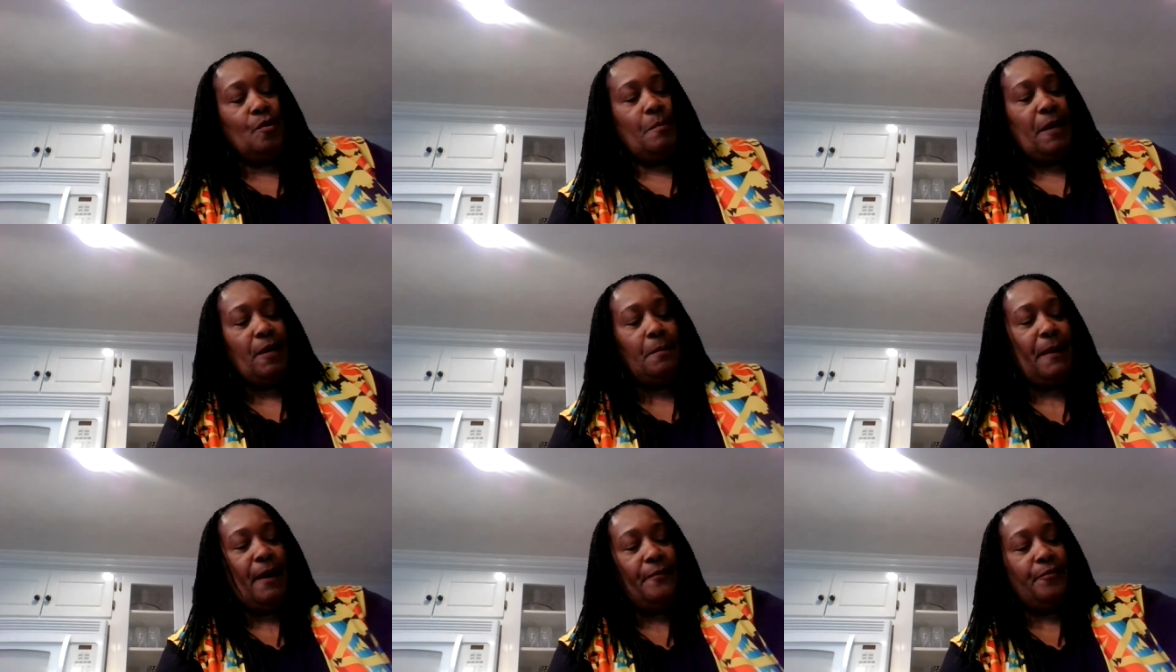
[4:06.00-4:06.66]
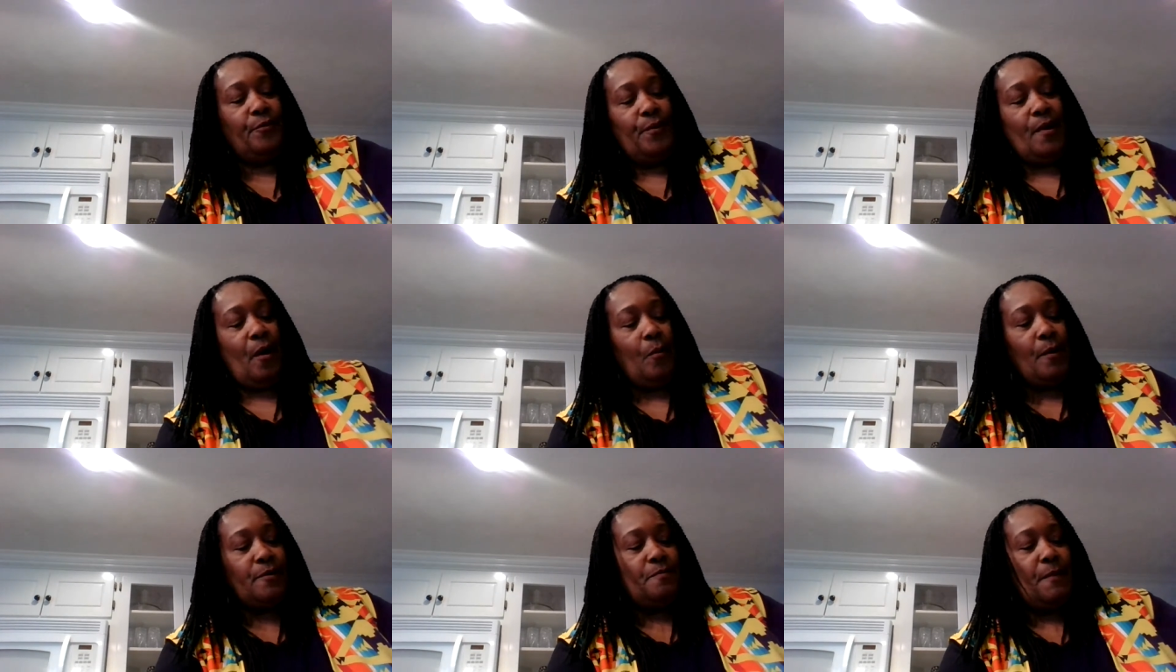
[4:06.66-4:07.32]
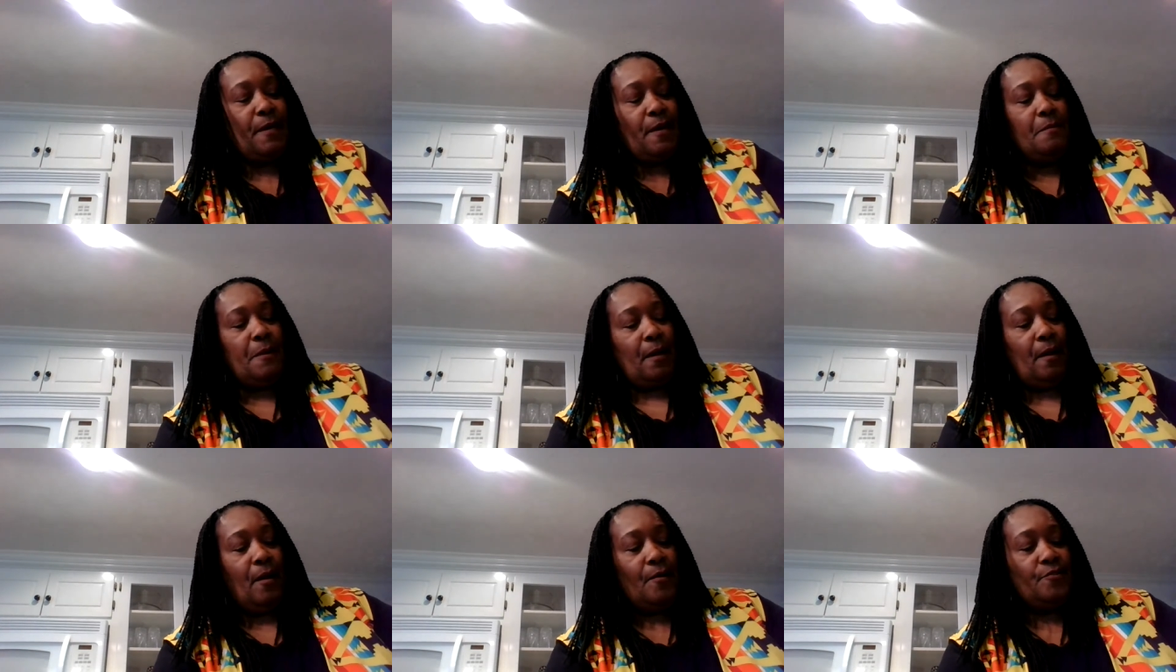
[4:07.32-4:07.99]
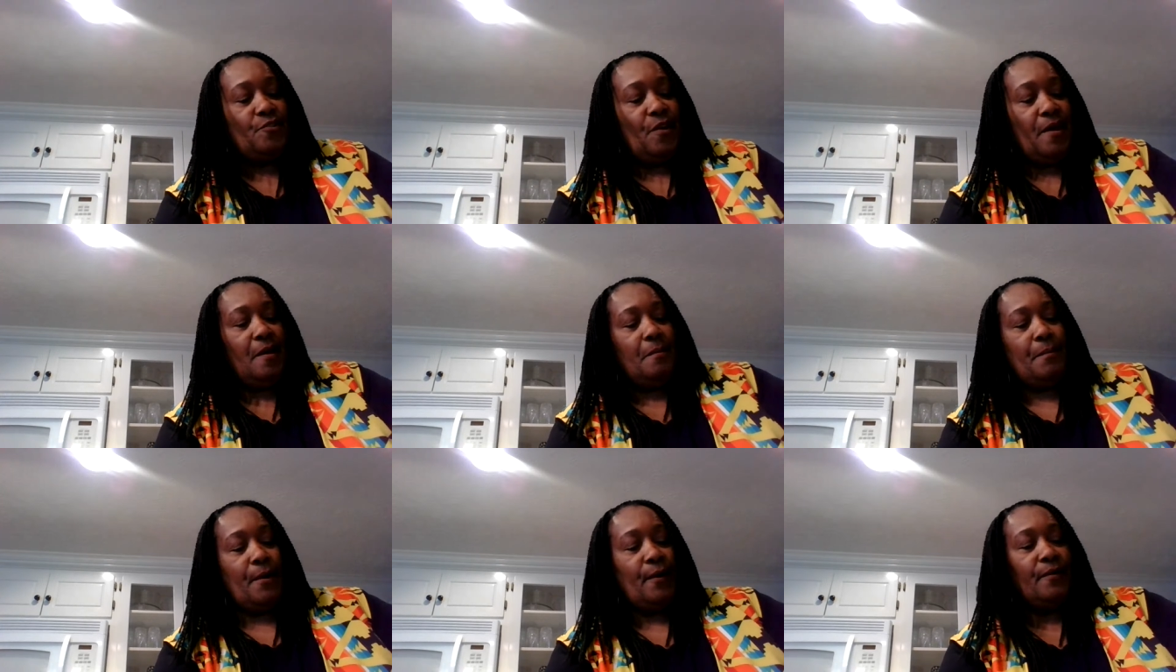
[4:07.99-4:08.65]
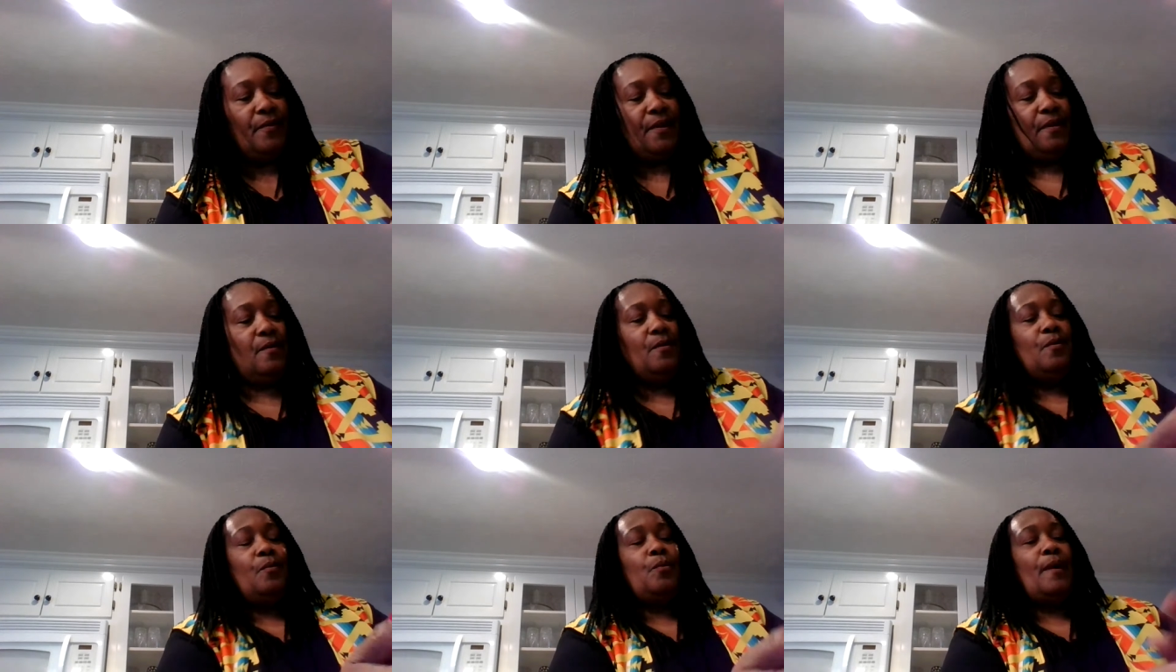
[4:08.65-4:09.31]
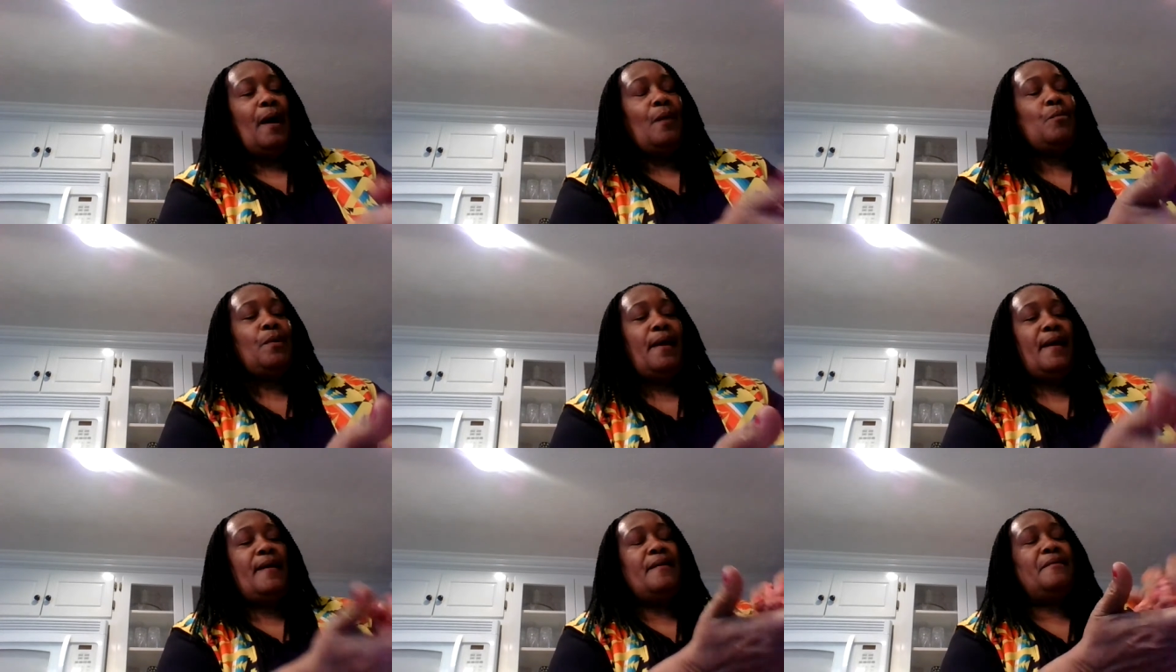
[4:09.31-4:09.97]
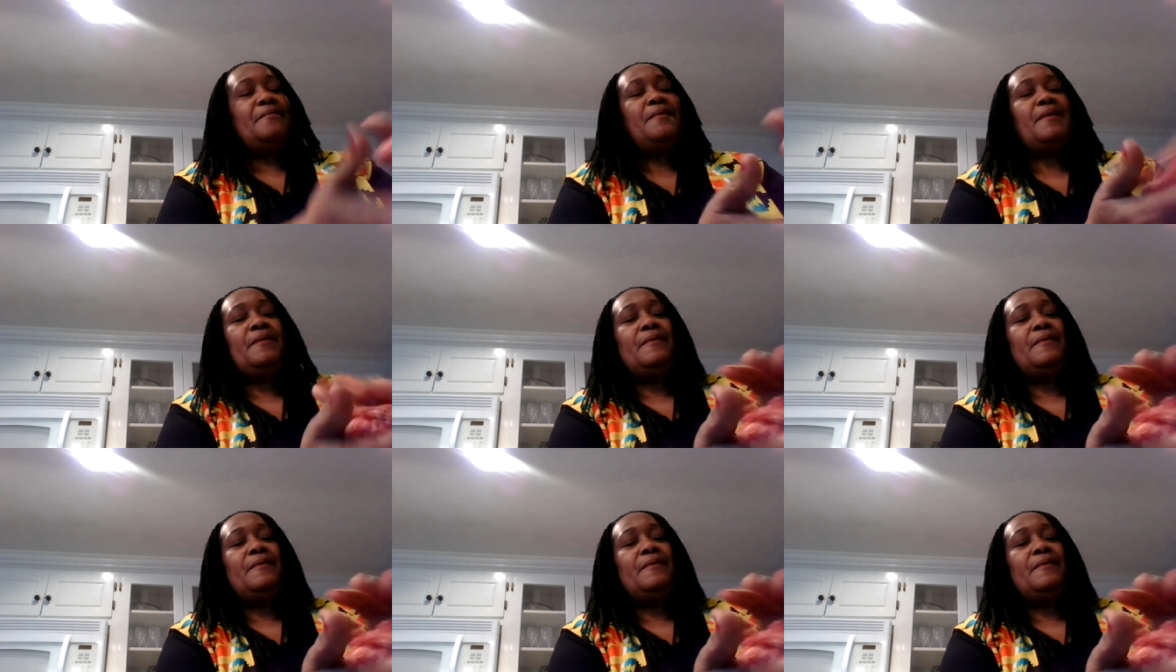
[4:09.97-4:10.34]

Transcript: make about 3. I always make him a larger hamburger than what I would have.